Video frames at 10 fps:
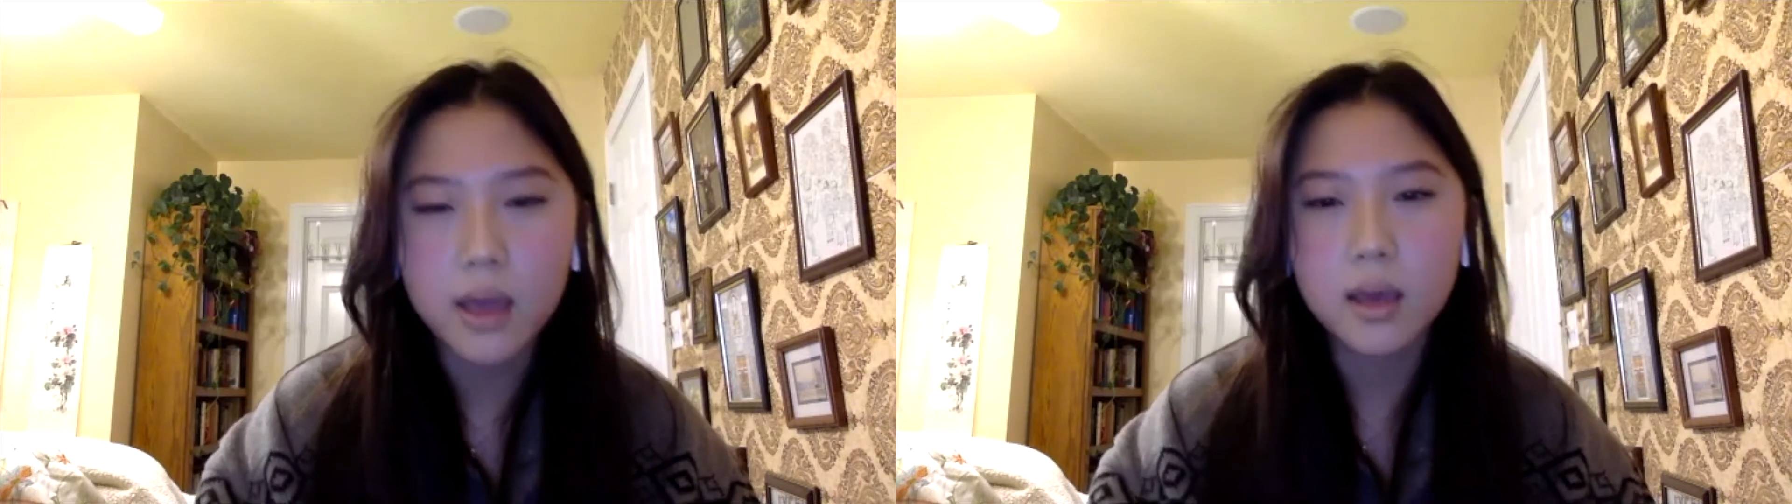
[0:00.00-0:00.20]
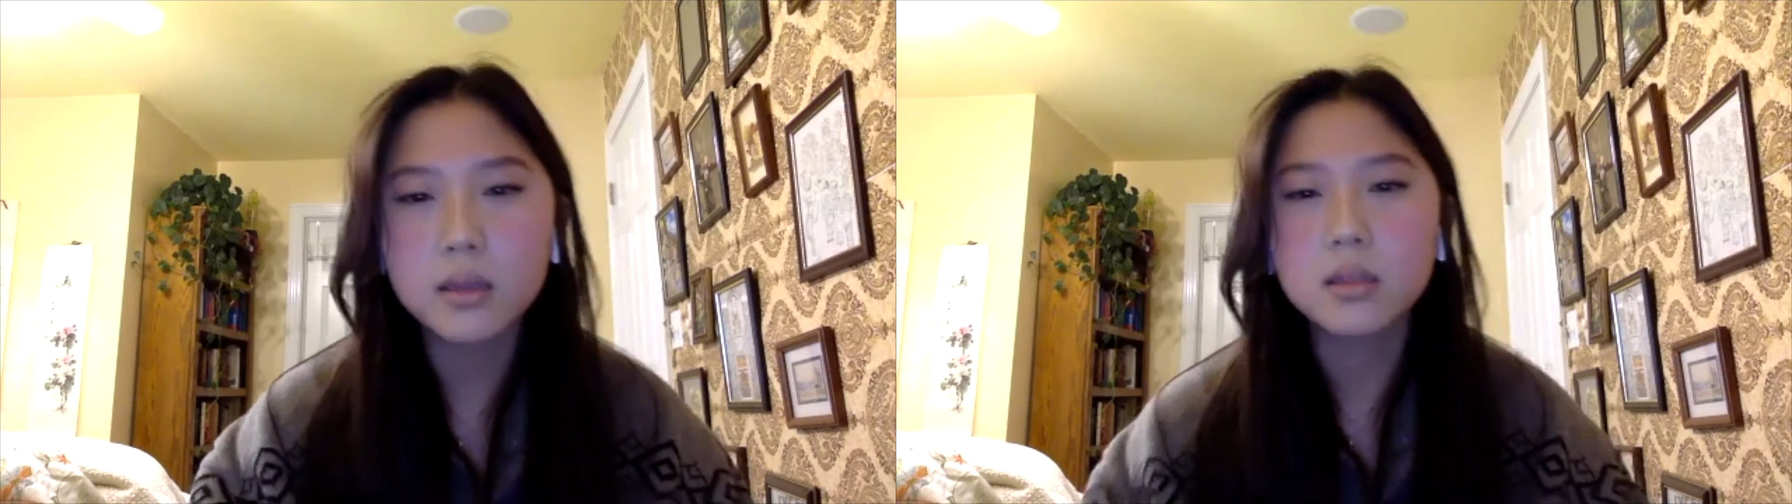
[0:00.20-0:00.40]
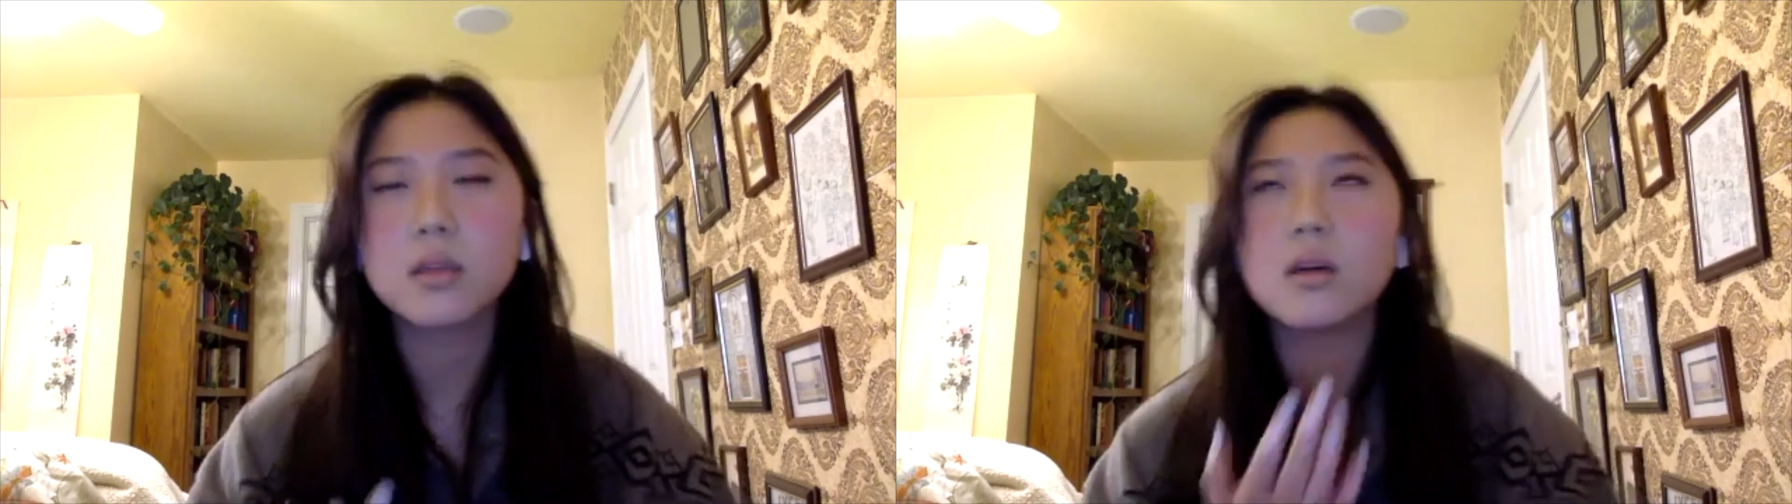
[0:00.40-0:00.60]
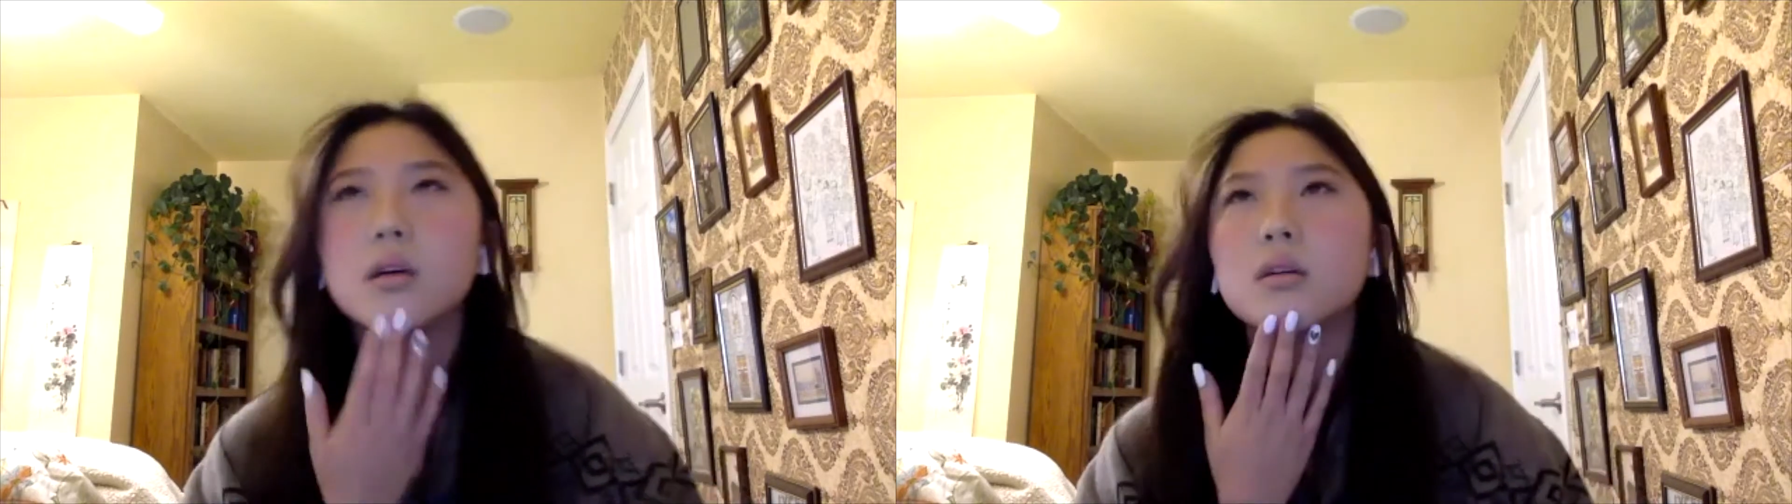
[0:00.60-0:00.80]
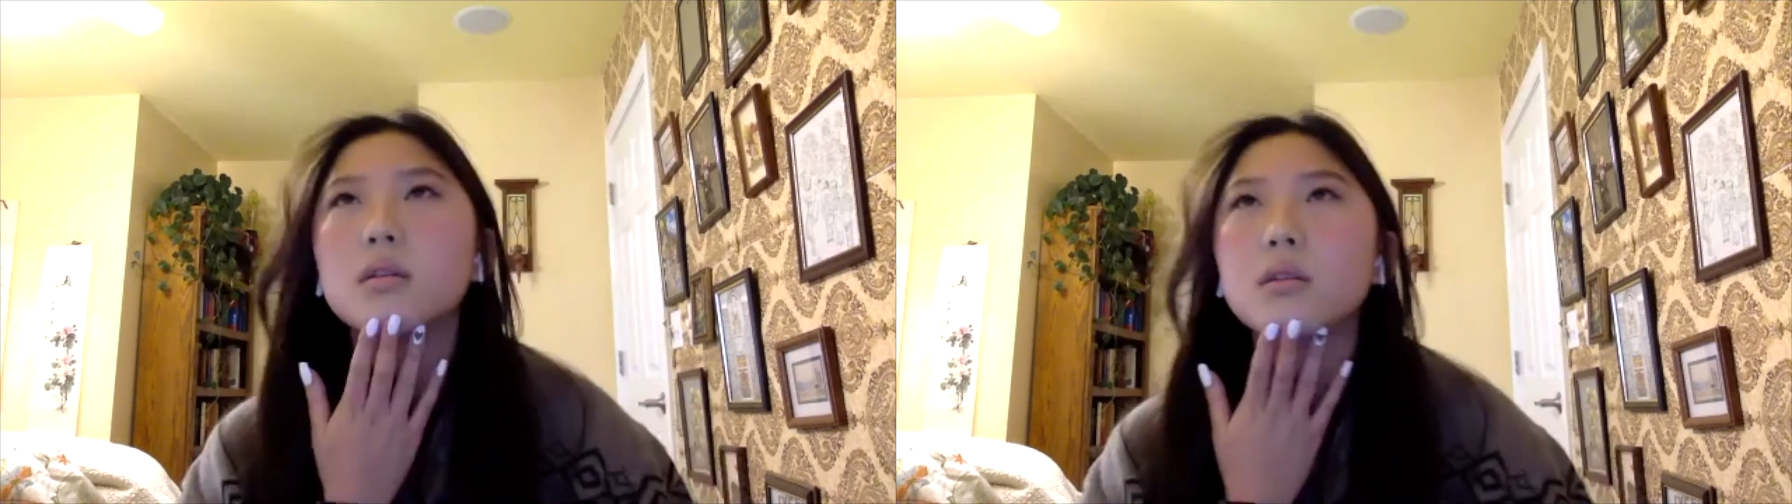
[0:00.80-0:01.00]
guess
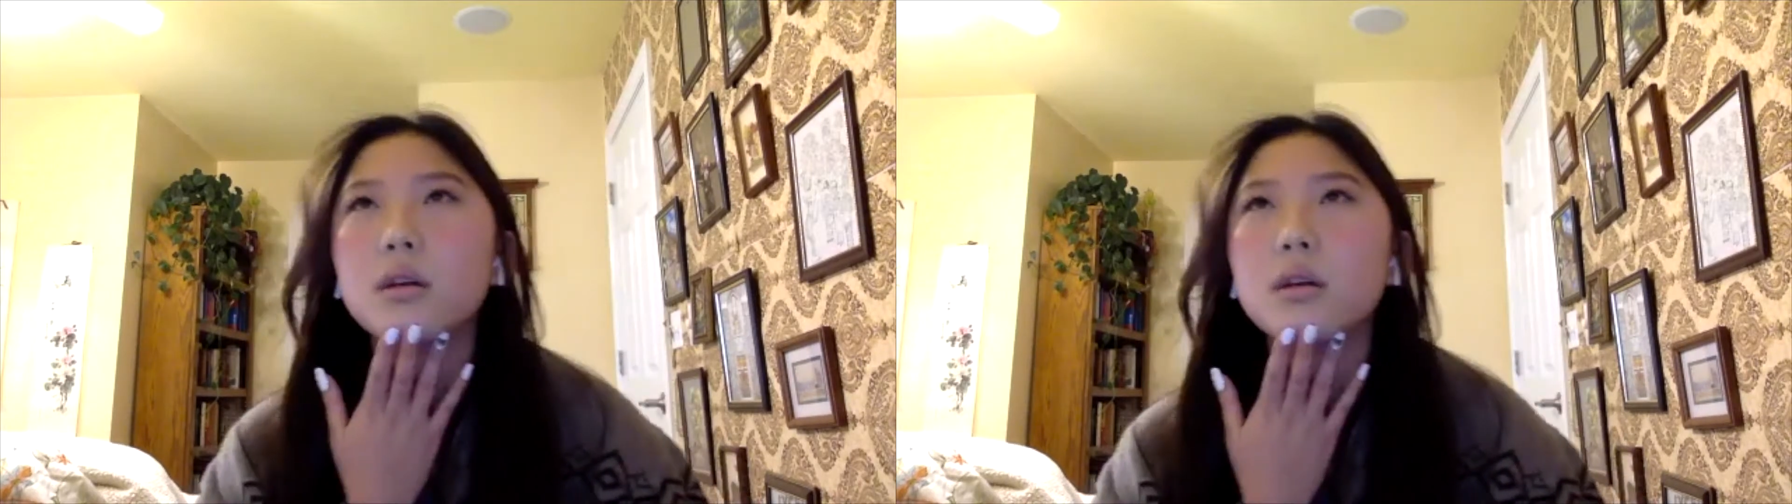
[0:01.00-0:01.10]
uh,